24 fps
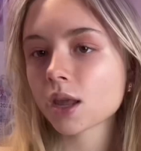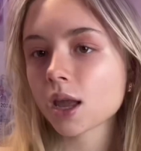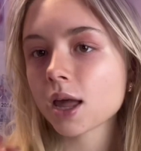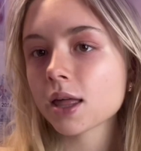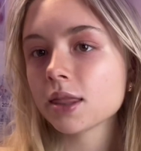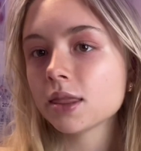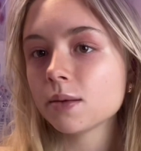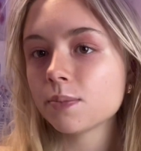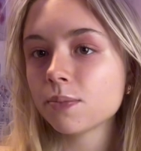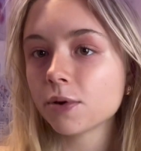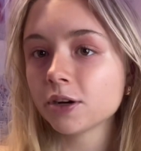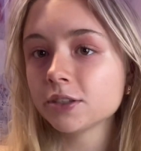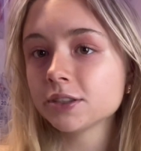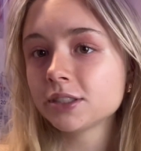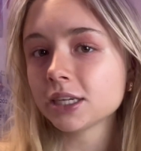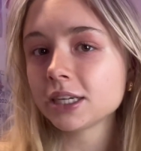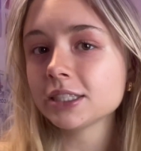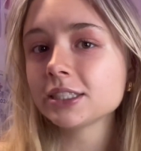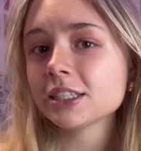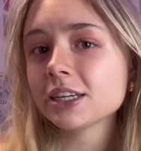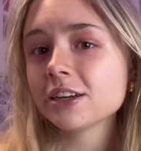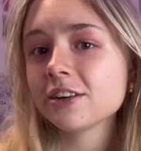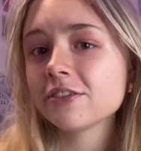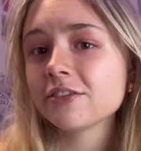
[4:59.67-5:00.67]
The
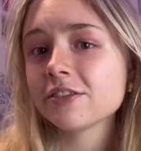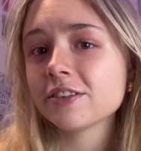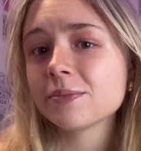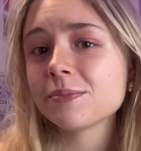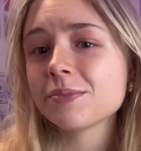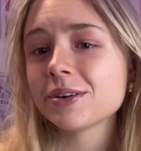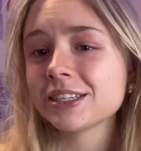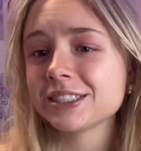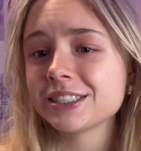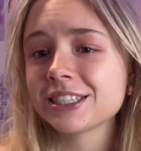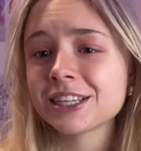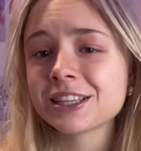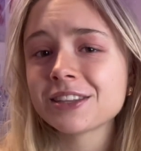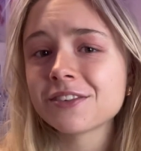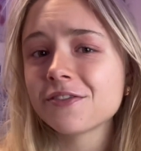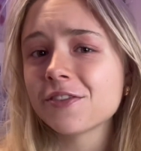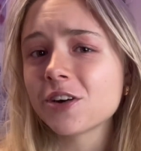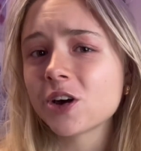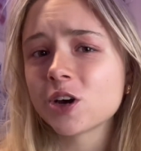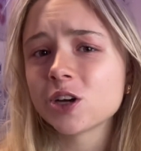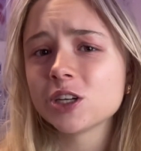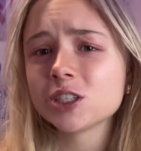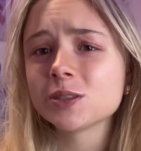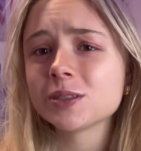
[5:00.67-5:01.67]
process of printing the
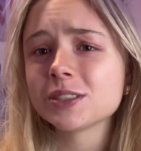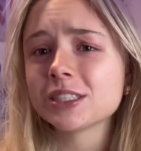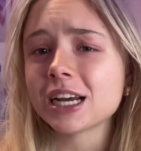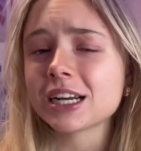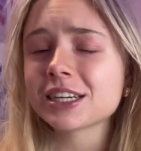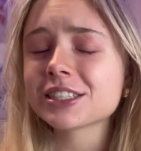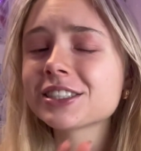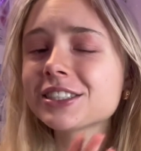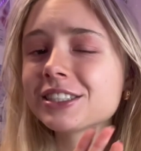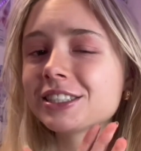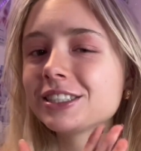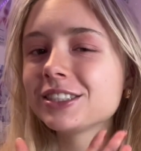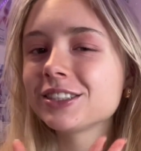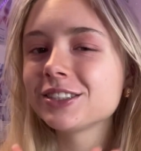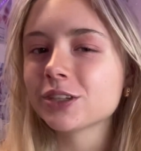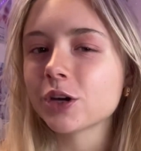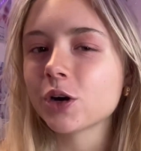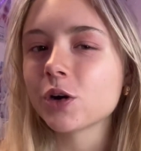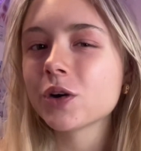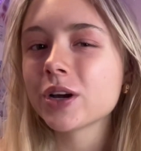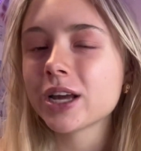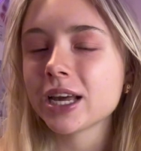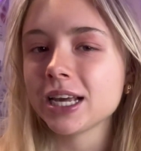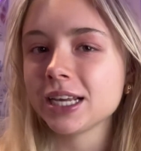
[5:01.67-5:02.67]
photos was actually
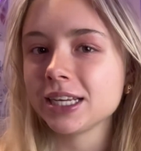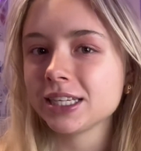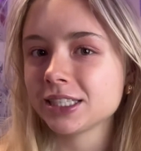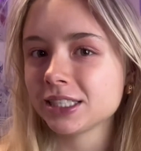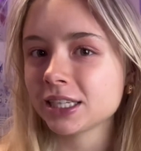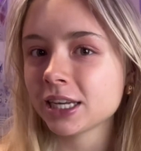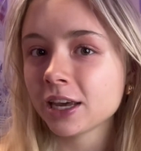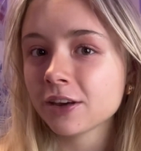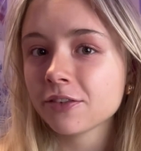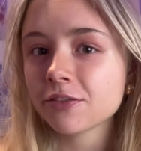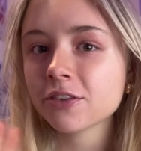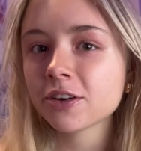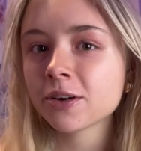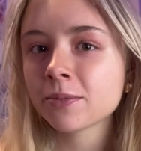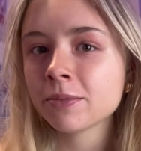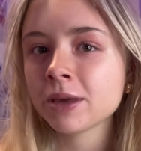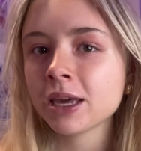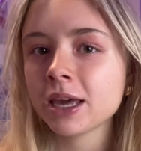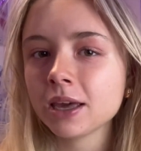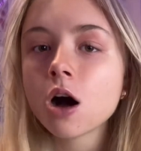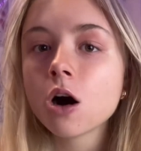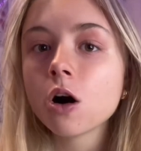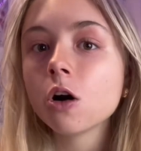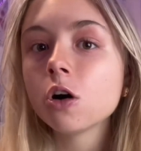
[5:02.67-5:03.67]
so easy for
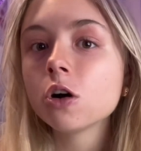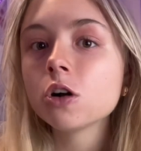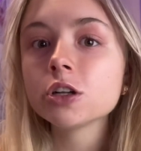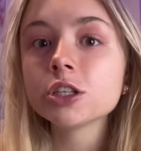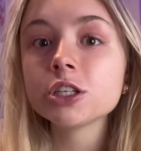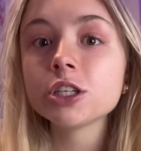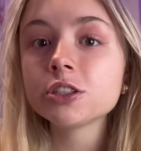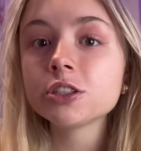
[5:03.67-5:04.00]
me. All you